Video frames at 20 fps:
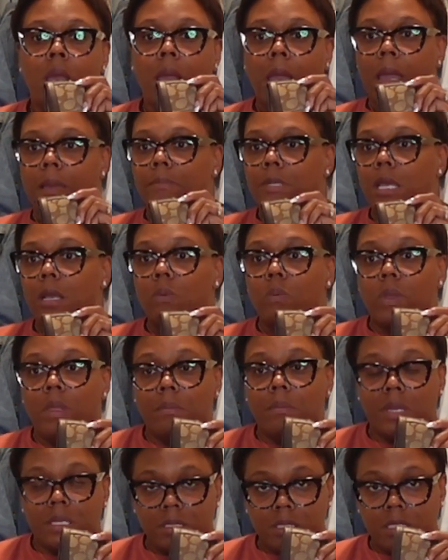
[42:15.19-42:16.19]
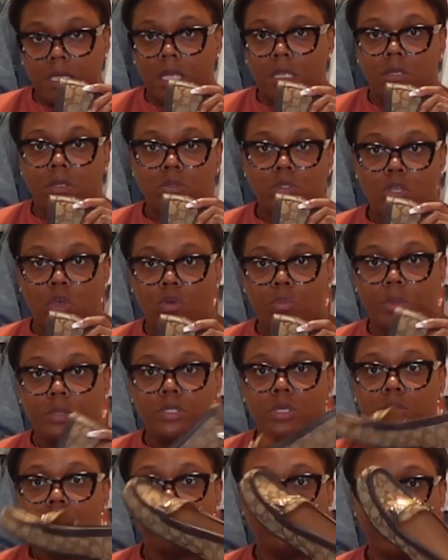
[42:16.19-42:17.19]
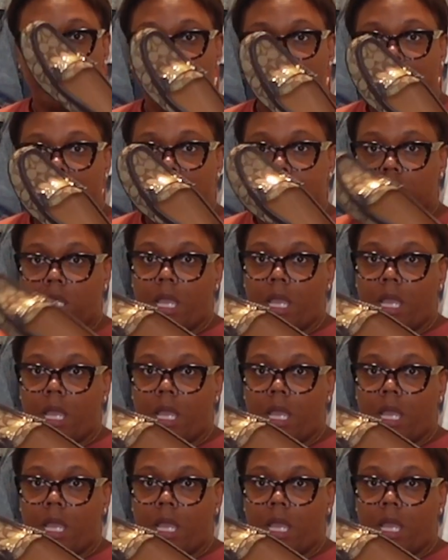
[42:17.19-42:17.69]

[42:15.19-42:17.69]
I'm not wearing my sandals, open toe sandals.